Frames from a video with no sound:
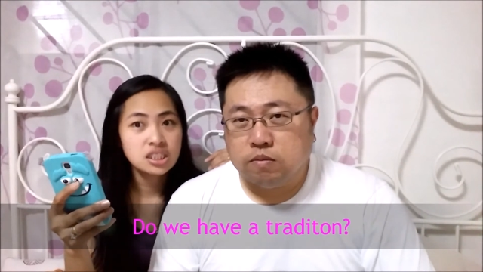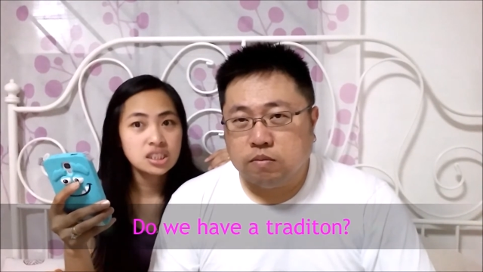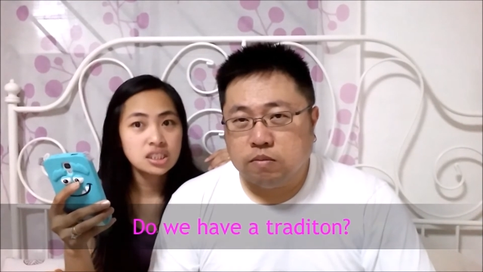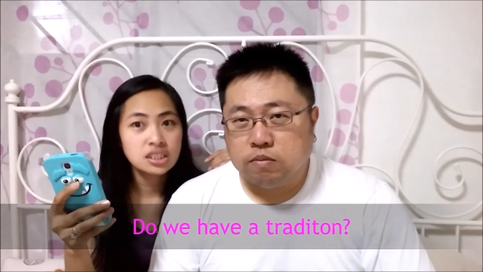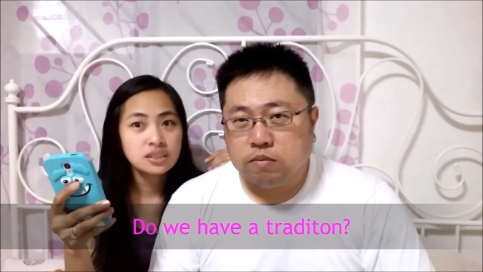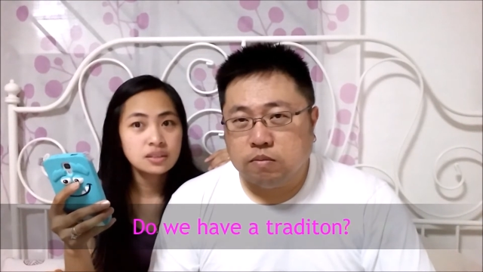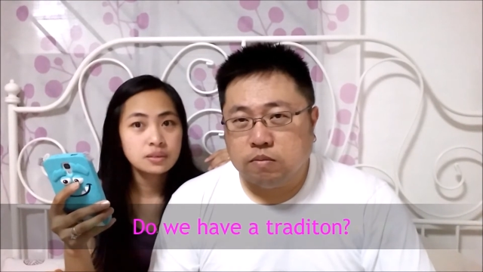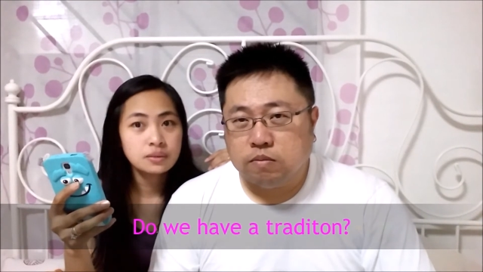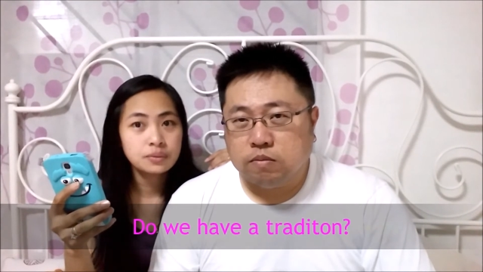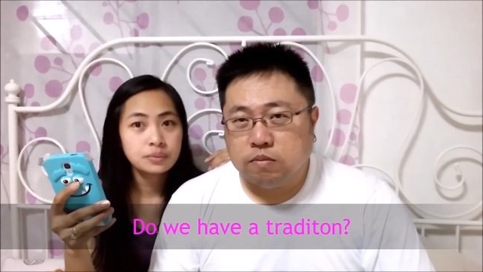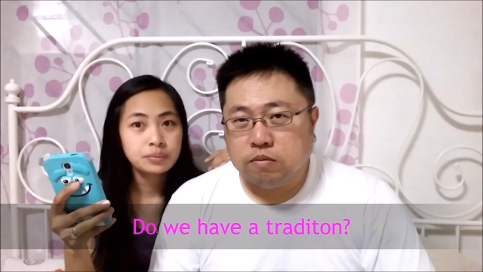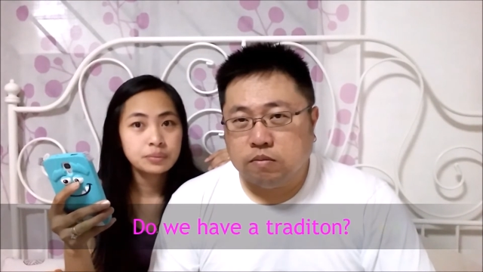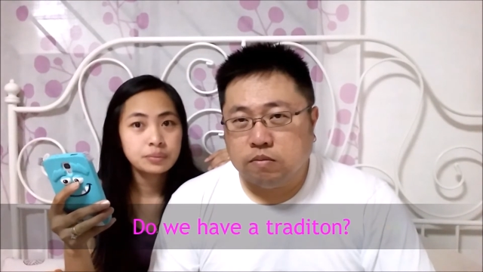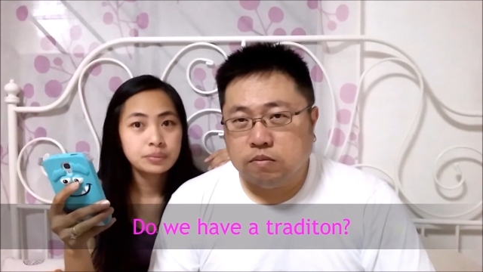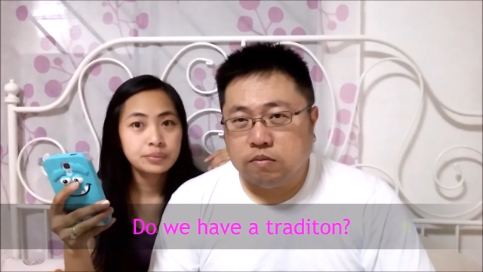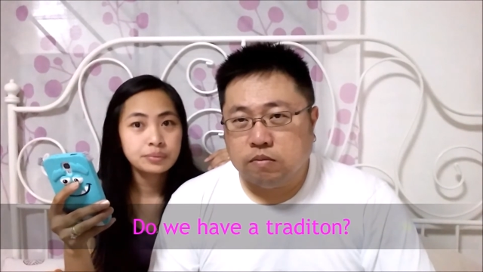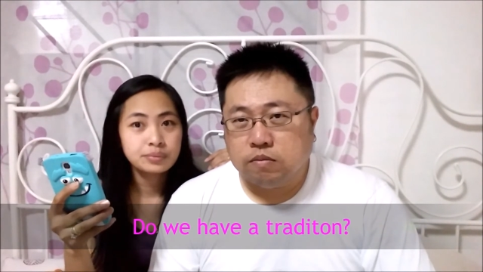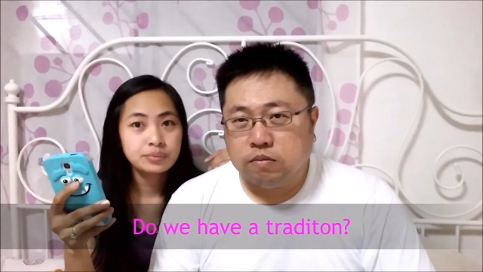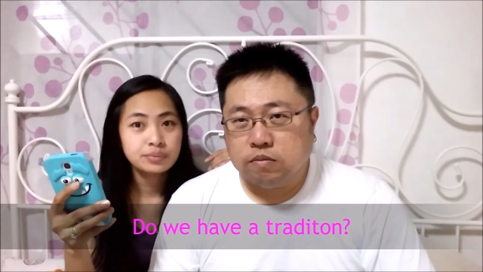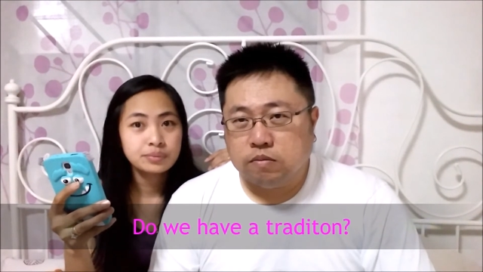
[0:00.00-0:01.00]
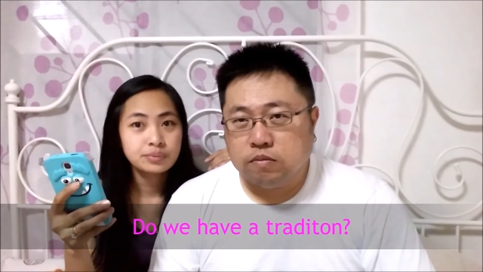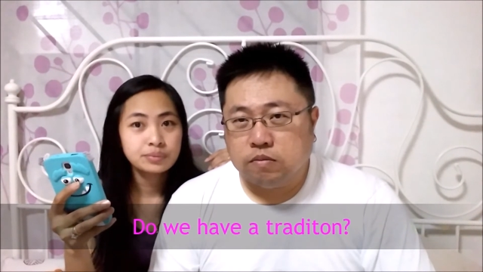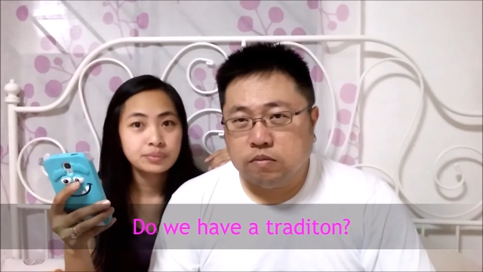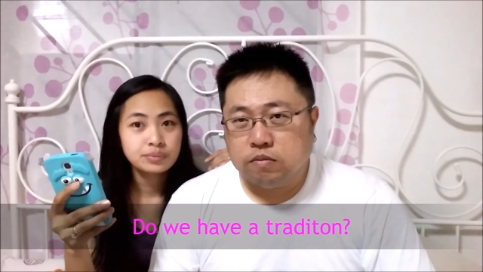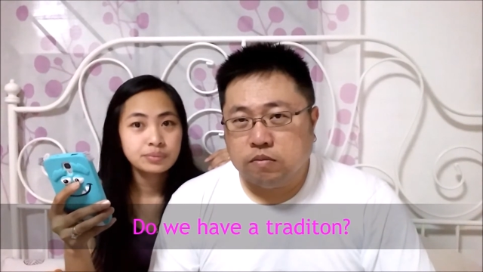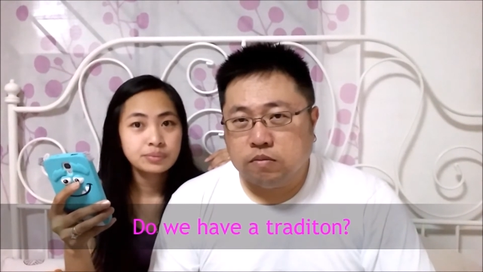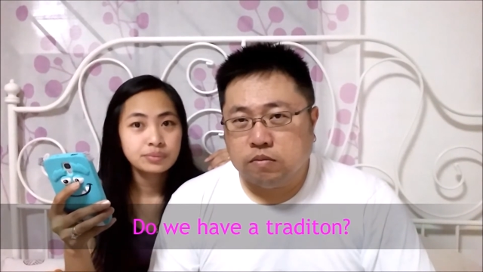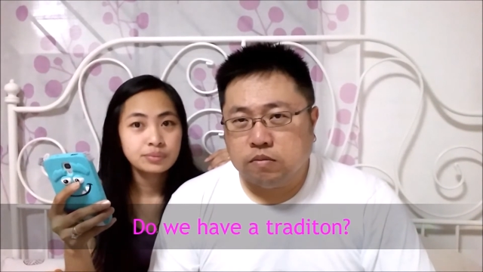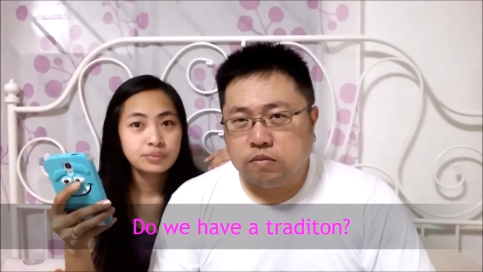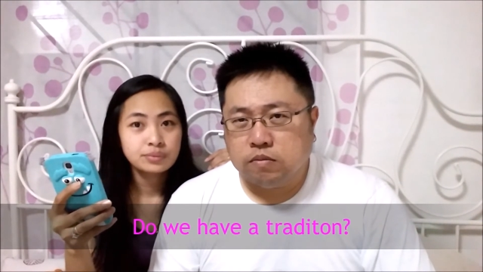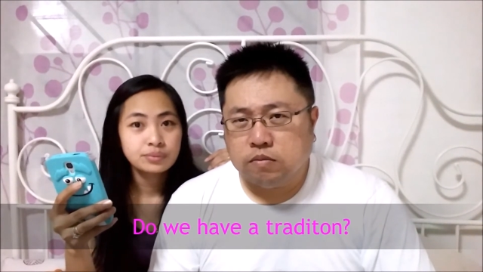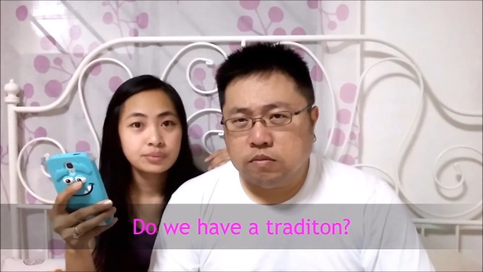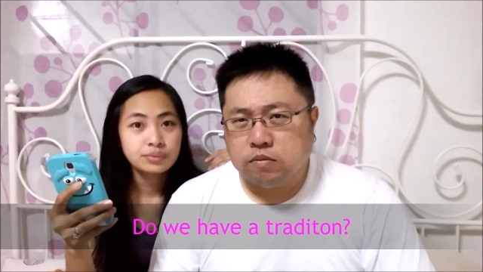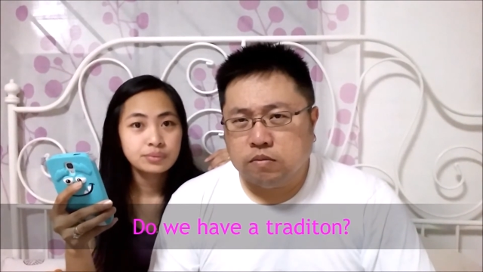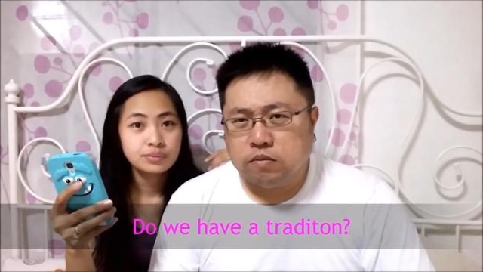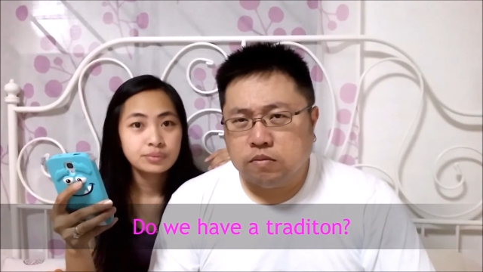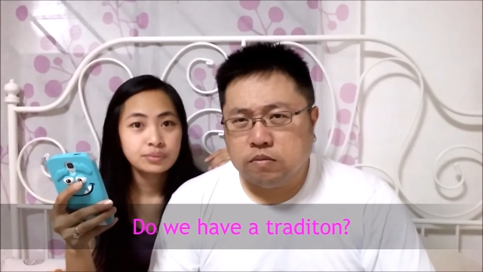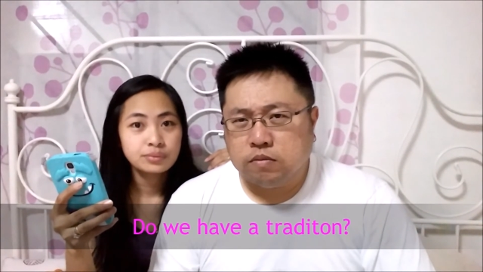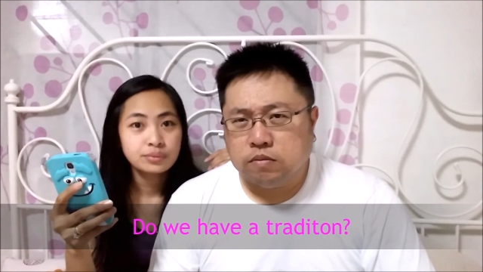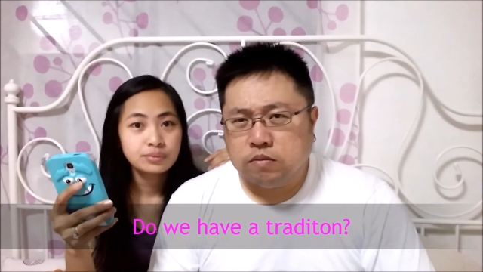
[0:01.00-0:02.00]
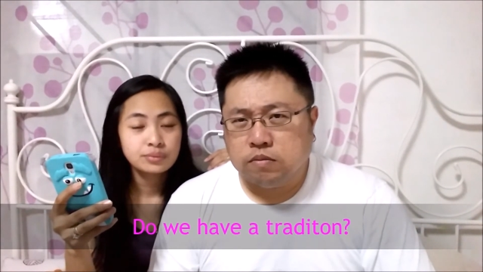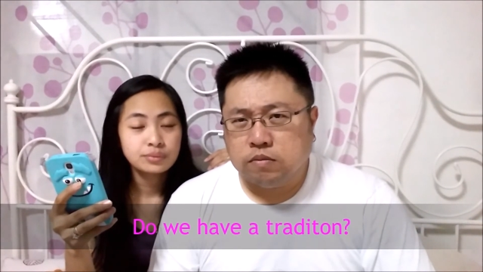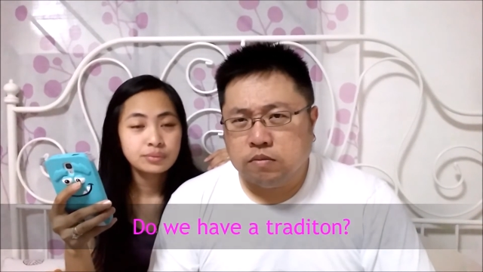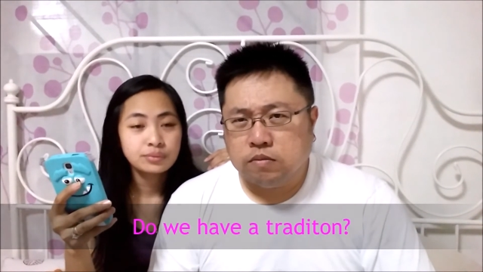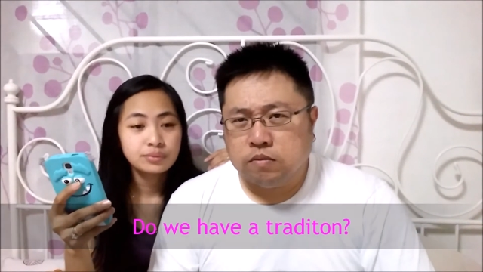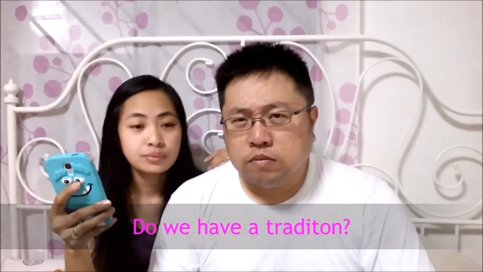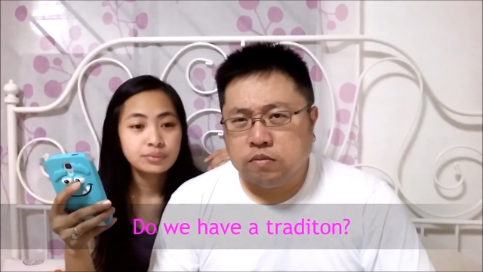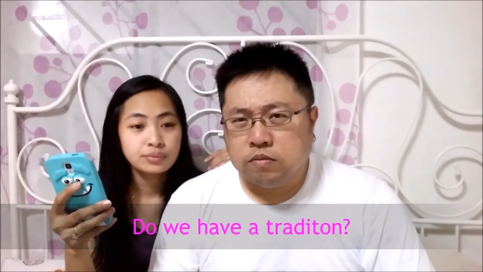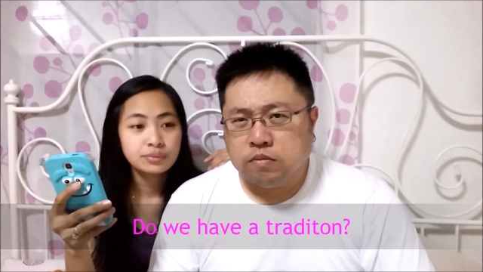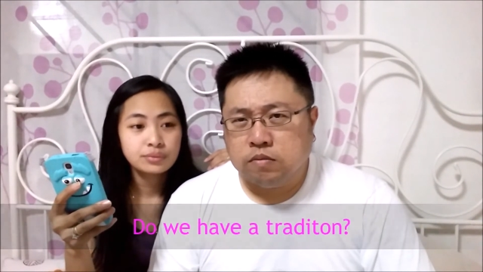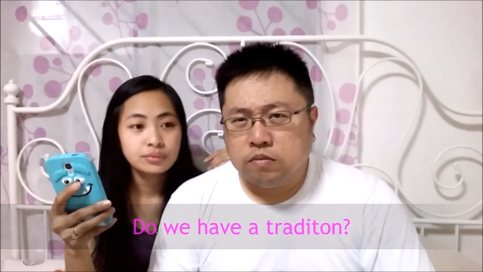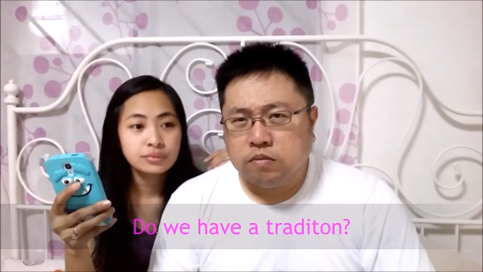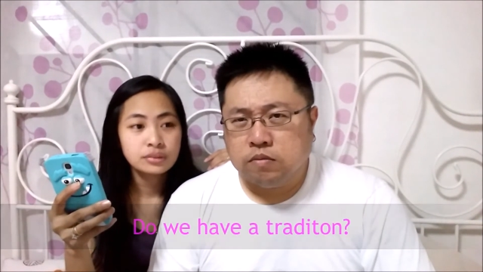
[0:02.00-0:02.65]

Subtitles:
Nobody speaks.